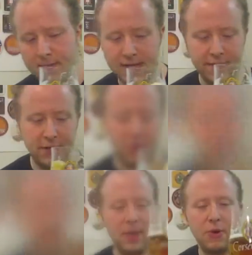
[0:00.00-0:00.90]

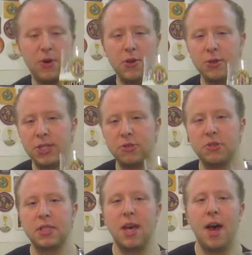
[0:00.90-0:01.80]
unique. And with all those
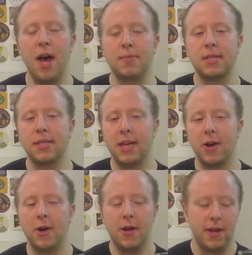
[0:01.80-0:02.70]
citrusy hops in
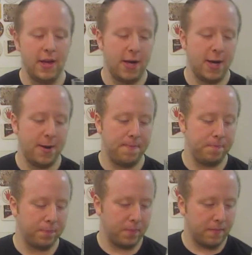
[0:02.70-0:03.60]
there,
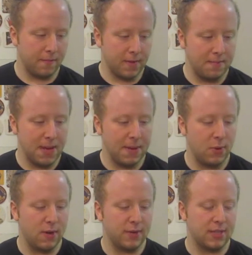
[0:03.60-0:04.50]
maybe
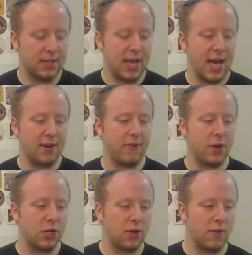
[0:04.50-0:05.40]
when it was a tad
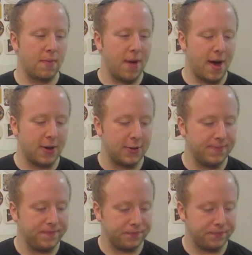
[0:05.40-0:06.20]
fresher of a bottle,